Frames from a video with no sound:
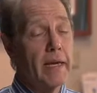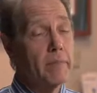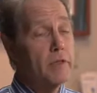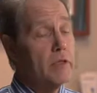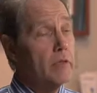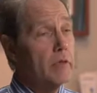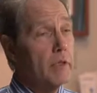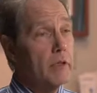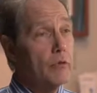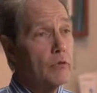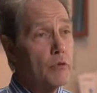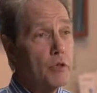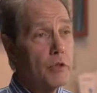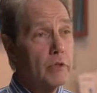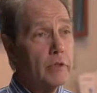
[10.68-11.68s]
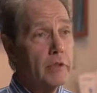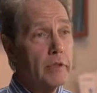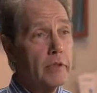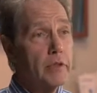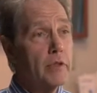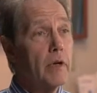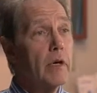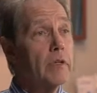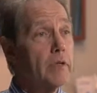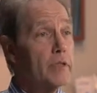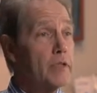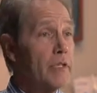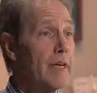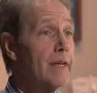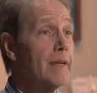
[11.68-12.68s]
absolutely crucial that you
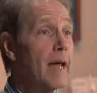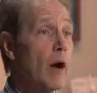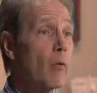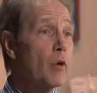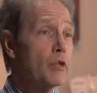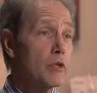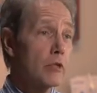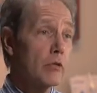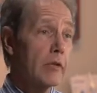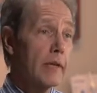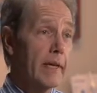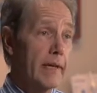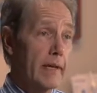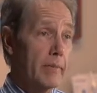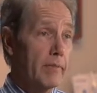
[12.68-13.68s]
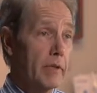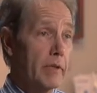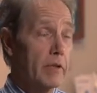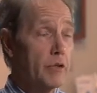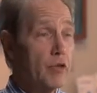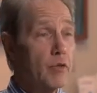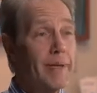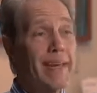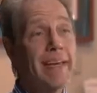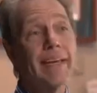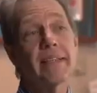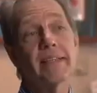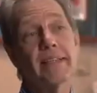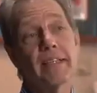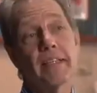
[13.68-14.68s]
understand now what you're looking at, because you
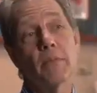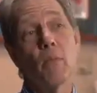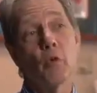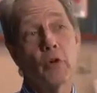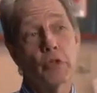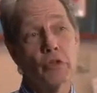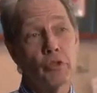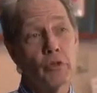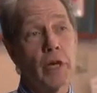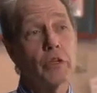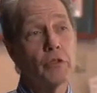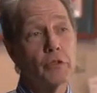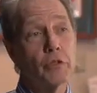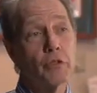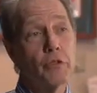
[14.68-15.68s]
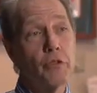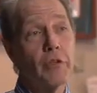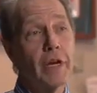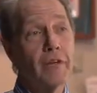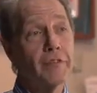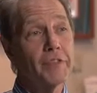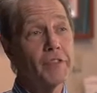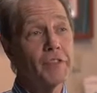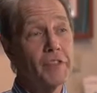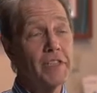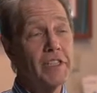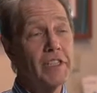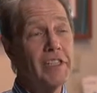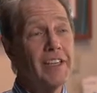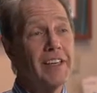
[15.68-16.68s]
can see more structures. You have to
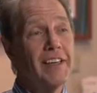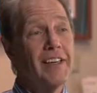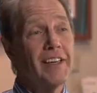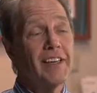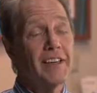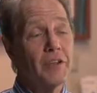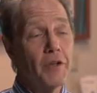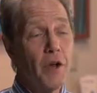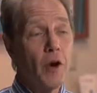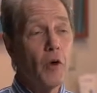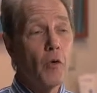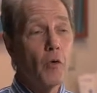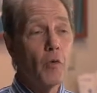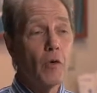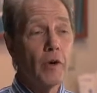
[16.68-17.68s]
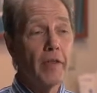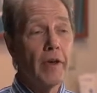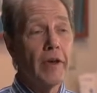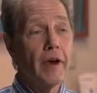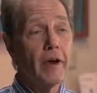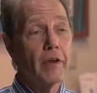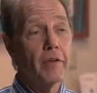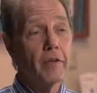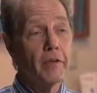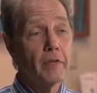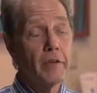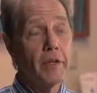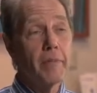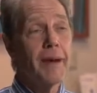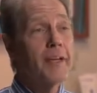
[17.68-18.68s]
see and know where they are
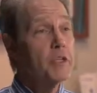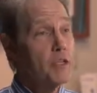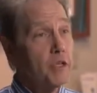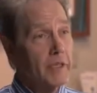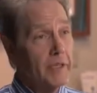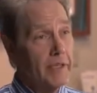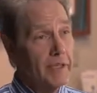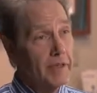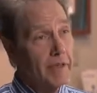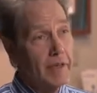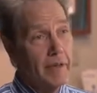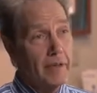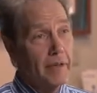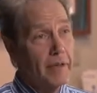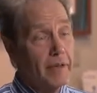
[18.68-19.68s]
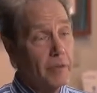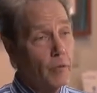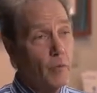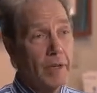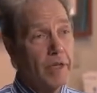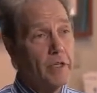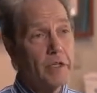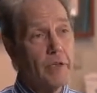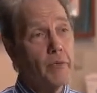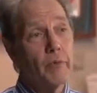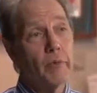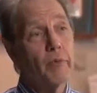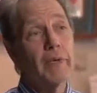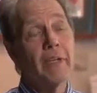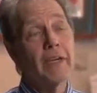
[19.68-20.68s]
three-dimensionally in ways that
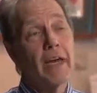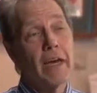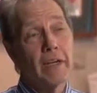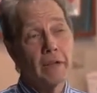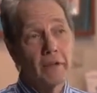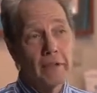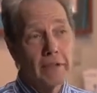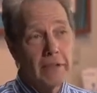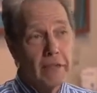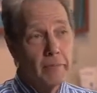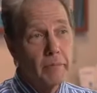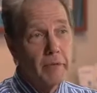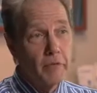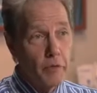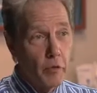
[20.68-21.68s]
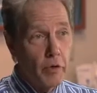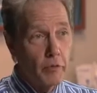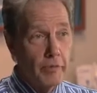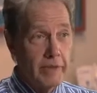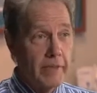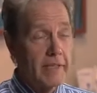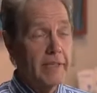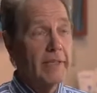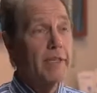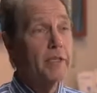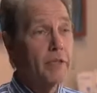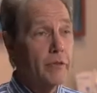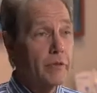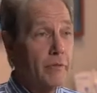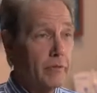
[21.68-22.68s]
we really hadn't looked at before. We didn't need
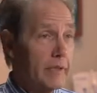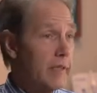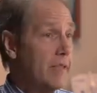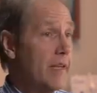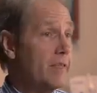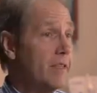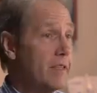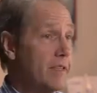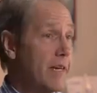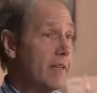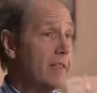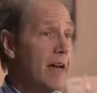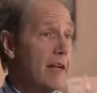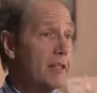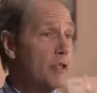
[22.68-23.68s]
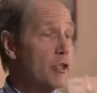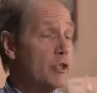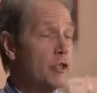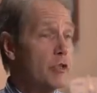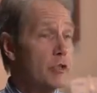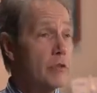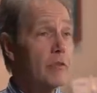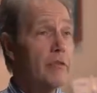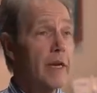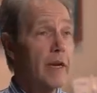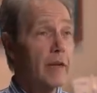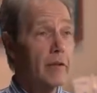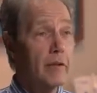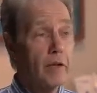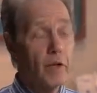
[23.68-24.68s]
to. We didn't have the technology to do
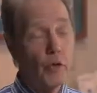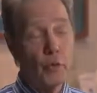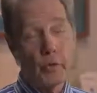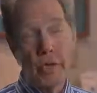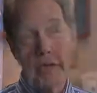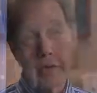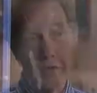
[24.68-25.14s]
that. We